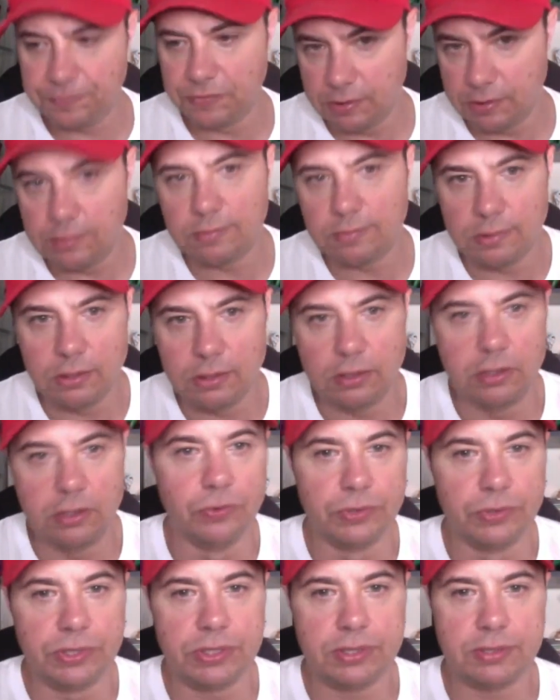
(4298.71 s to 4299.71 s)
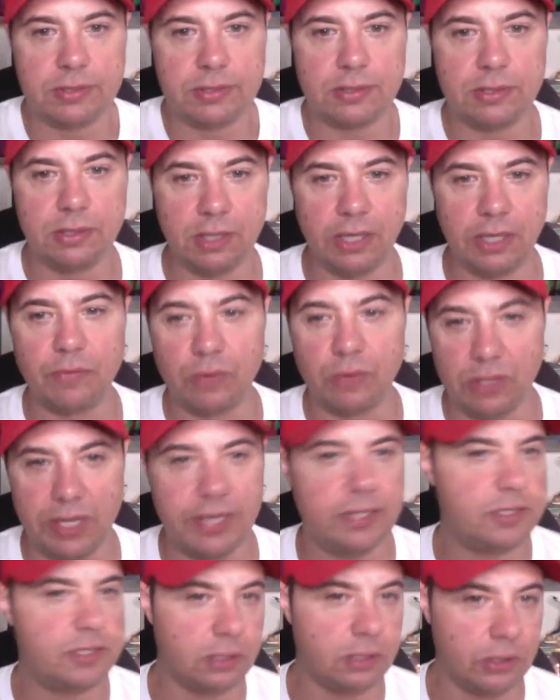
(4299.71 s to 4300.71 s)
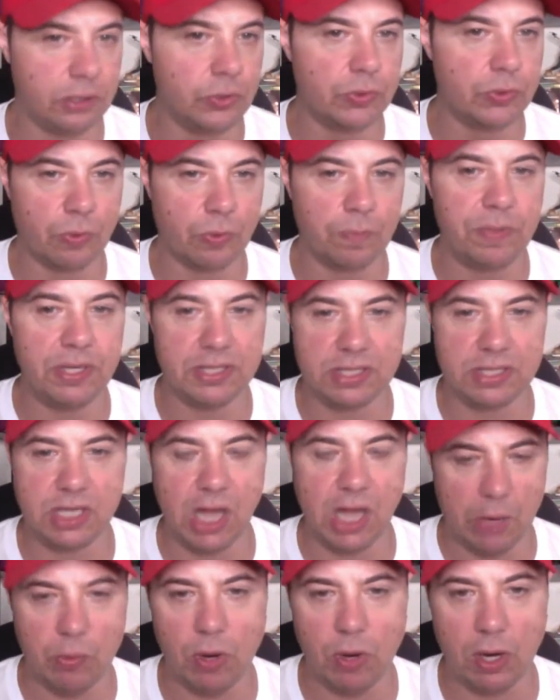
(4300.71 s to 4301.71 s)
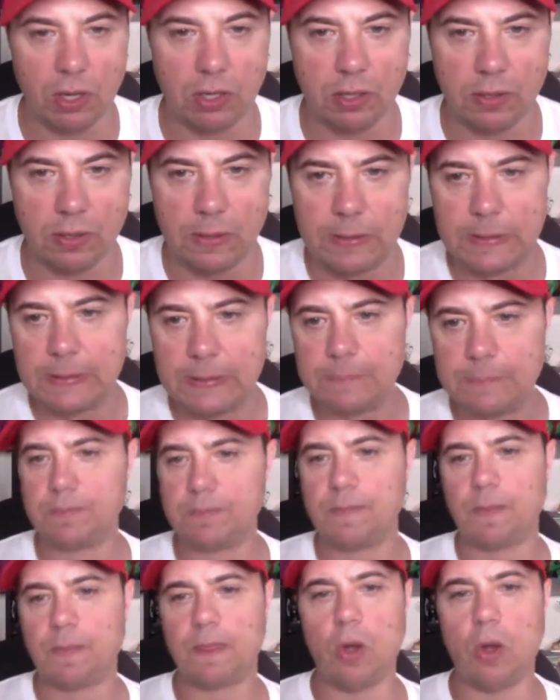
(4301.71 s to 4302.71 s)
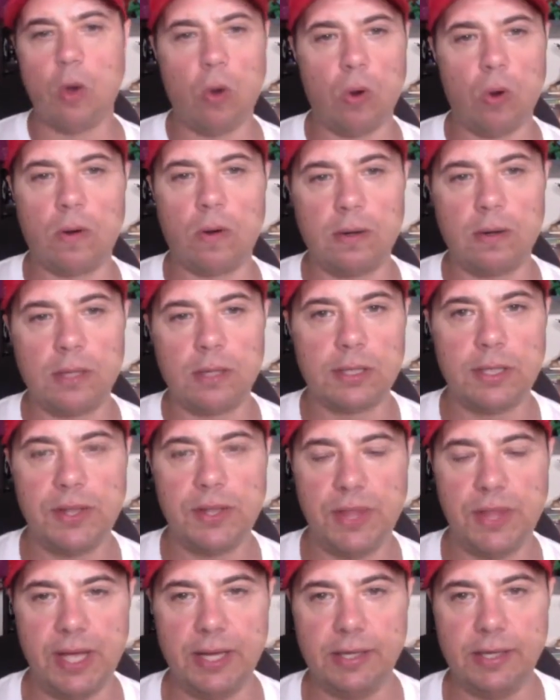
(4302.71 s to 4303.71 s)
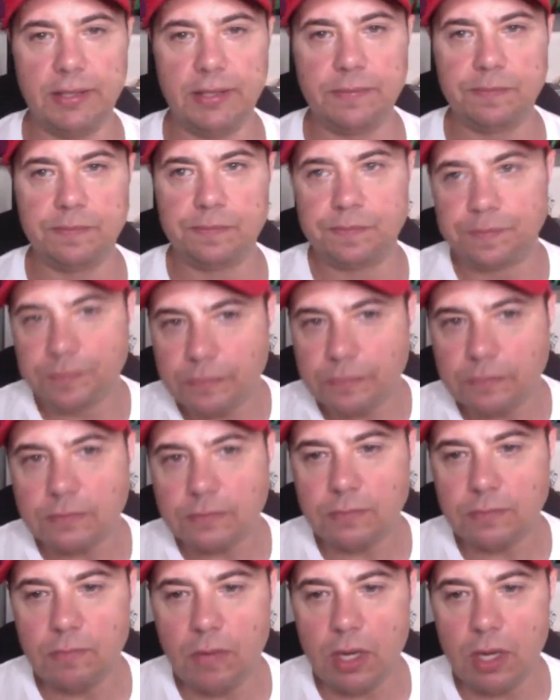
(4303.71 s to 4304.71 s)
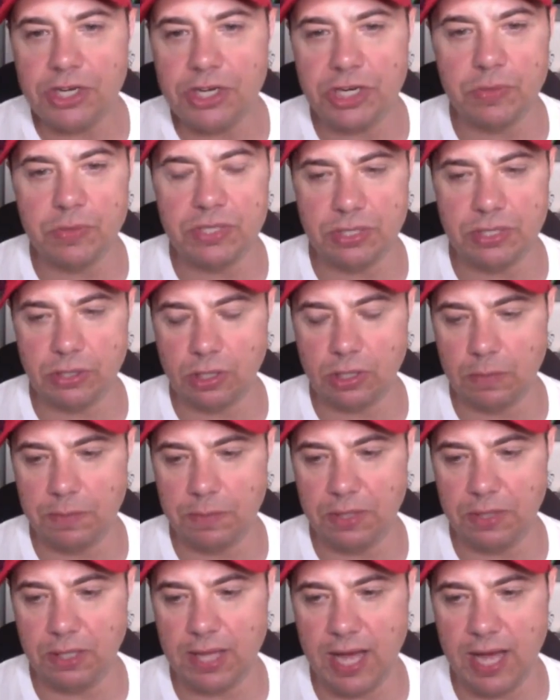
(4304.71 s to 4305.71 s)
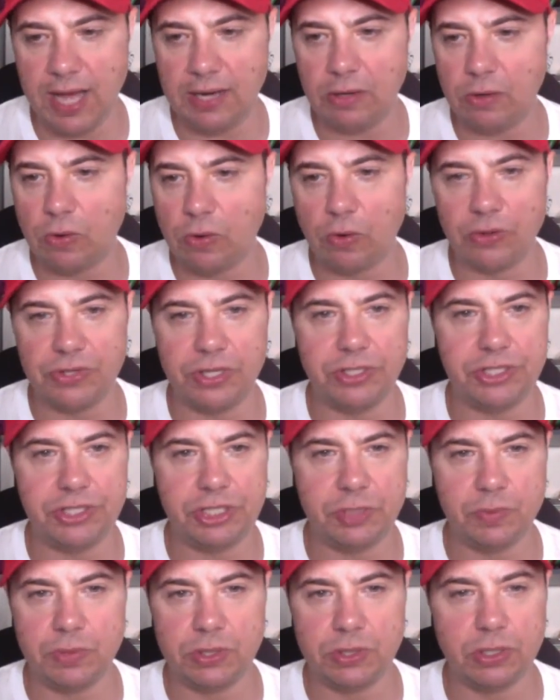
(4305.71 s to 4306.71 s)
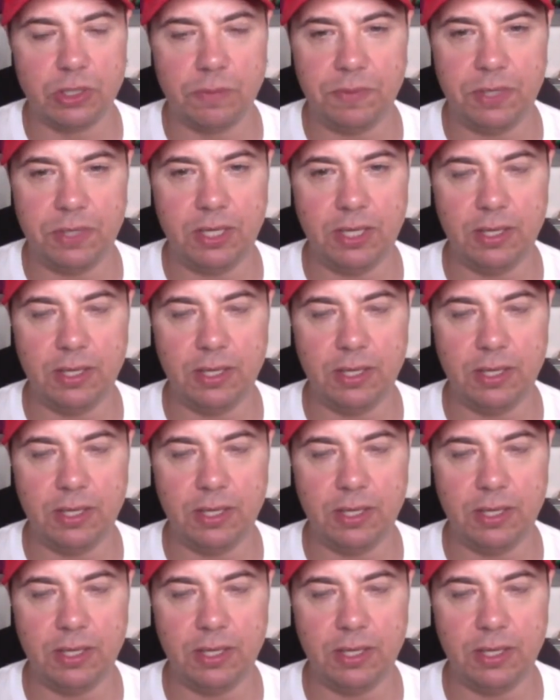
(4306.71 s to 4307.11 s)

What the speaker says: Luke's, like, related to Luke or be a Skywalker, or then she was either going to be that, or then she was going to be